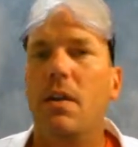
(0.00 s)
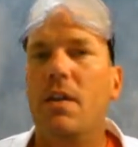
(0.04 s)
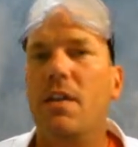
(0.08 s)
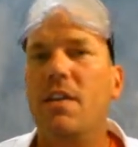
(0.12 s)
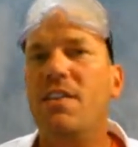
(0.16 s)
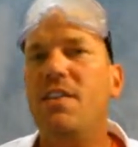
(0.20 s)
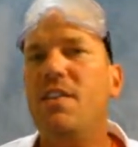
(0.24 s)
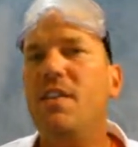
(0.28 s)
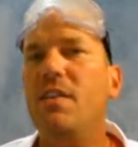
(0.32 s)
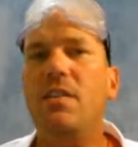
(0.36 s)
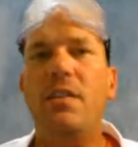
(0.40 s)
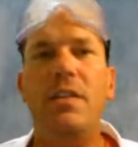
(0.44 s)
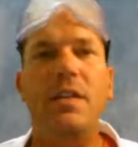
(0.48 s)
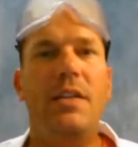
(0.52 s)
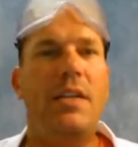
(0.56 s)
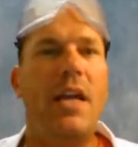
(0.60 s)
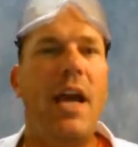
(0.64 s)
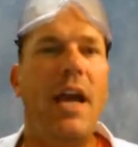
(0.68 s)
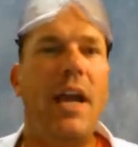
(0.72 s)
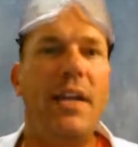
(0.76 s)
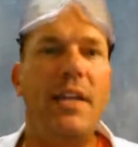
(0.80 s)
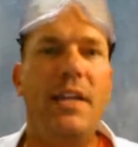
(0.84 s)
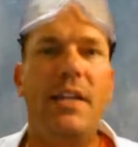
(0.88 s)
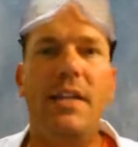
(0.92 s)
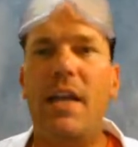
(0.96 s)
Nearly
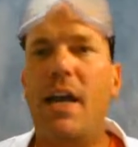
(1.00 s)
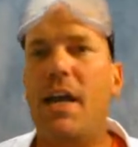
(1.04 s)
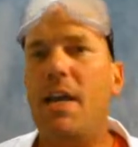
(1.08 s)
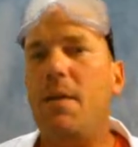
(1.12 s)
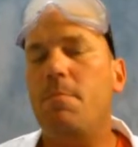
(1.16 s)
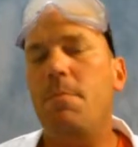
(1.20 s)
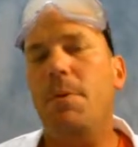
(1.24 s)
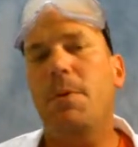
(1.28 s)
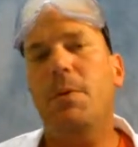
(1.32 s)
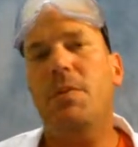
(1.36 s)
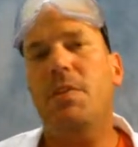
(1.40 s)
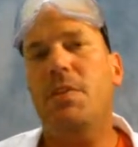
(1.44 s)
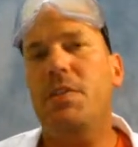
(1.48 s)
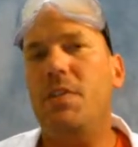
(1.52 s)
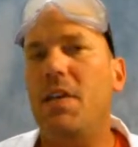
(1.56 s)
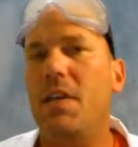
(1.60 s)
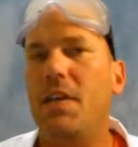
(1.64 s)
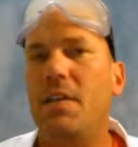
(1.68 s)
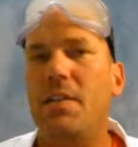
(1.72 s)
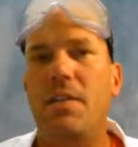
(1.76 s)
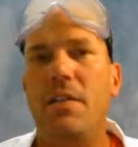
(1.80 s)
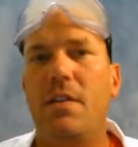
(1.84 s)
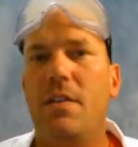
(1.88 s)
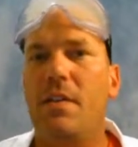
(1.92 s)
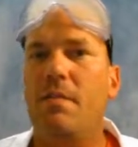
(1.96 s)

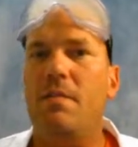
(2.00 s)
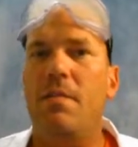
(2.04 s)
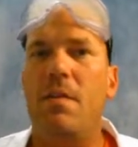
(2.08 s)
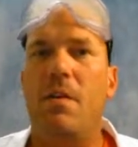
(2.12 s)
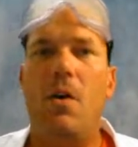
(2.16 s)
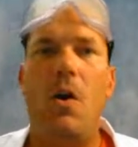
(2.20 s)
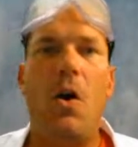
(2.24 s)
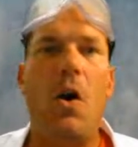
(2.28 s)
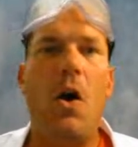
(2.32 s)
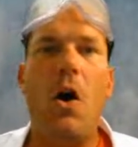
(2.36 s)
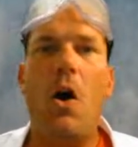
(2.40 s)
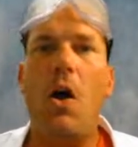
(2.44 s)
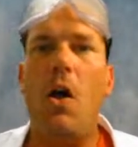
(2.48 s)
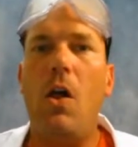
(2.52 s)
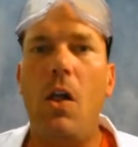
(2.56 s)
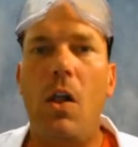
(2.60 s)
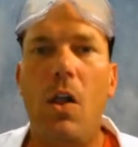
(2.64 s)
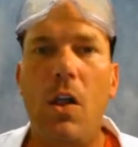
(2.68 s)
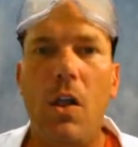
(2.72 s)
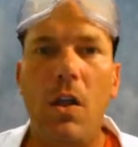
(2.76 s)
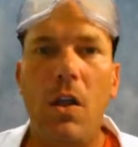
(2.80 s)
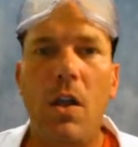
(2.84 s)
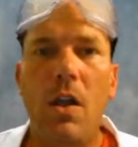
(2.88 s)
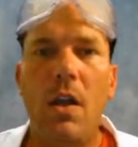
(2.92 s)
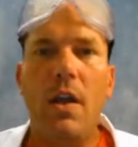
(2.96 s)
99% of
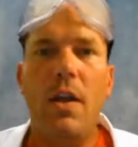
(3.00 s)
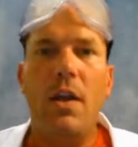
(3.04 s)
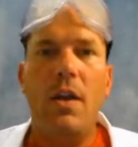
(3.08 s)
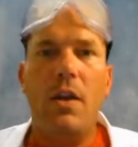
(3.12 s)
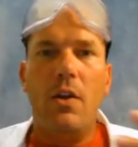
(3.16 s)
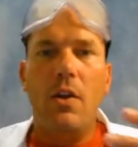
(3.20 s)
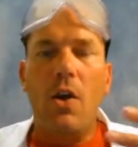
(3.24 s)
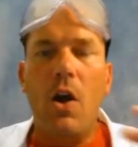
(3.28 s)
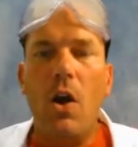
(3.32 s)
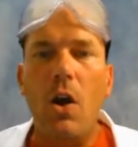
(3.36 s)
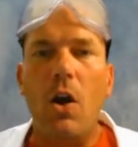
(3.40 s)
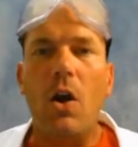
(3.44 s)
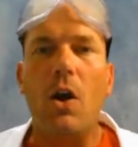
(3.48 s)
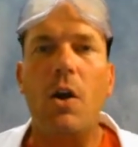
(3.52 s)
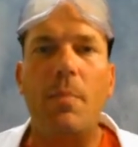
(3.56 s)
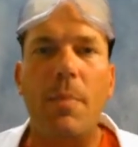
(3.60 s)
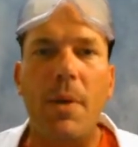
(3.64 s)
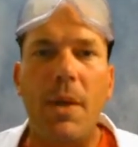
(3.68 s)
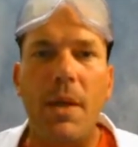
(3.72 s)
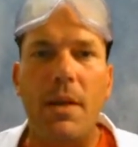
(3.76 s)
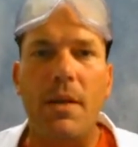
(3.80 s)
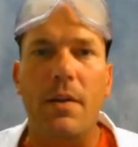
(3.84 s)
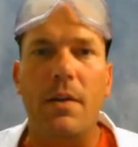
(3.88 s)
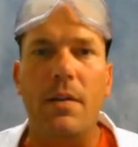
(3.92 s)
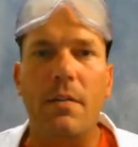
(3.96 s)
all
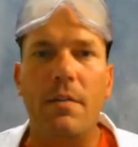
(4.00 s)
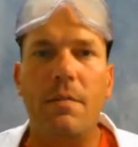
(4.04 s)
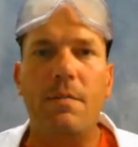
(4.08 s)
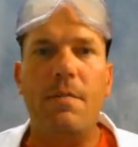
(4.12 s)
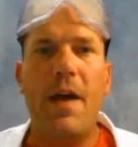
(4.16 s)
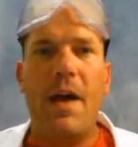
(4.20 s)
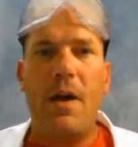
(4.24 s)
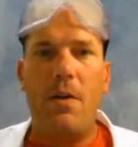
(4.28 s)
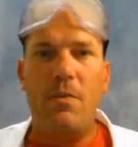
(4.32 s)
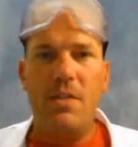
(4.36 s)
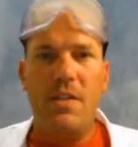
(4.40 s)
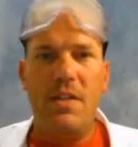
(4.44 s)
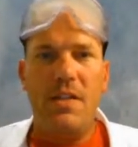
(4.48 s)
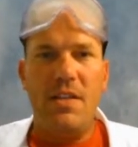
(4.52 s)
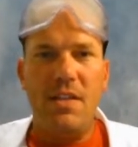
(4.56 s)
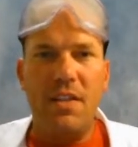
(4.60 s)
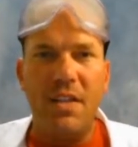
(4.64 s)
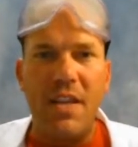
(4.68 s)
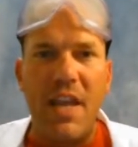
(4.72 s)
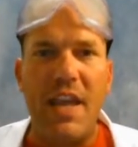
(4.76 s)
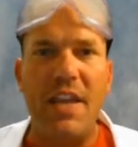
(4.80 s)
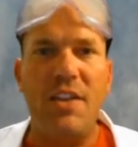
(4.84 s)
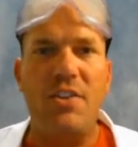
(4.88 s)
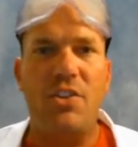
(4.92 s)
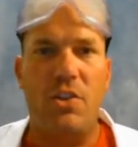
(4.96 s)
carbon found in
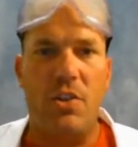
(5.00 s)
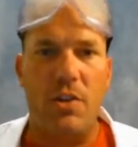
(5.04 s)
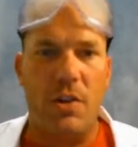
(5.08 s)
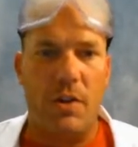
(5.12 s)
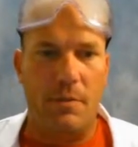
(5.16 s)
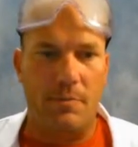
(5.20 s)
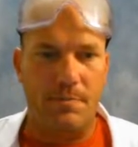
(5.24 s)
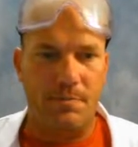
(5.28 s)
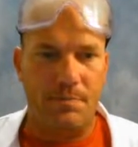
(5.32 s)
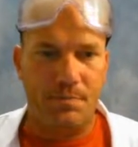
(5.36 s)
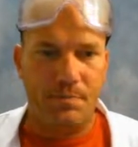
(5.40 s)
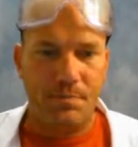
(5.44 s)
nature